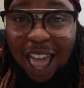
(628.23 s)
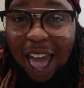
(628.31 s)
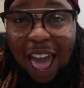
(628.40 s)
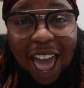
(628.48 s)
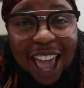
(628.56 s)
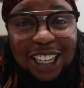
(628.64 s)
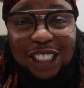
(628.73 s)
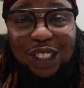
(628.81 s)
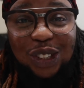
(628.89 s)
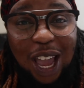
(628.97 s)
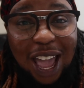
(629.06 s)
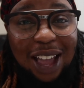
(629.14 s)
I ain't
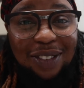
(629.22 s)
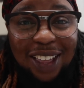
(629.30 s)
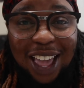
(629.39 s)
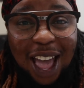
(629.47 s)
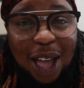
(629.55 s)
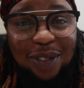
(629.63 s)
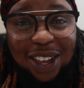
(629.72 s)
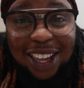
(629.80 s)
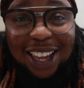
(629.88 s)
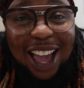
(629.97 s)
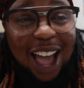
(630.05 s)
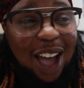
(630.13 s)
strapped, you know what I
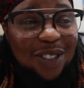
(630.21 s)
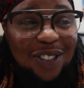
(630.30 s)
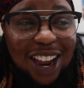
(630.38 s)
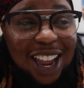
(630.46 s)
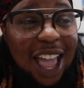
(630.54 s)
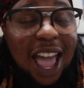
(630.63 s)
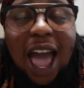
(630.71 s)
mean? I'm ready.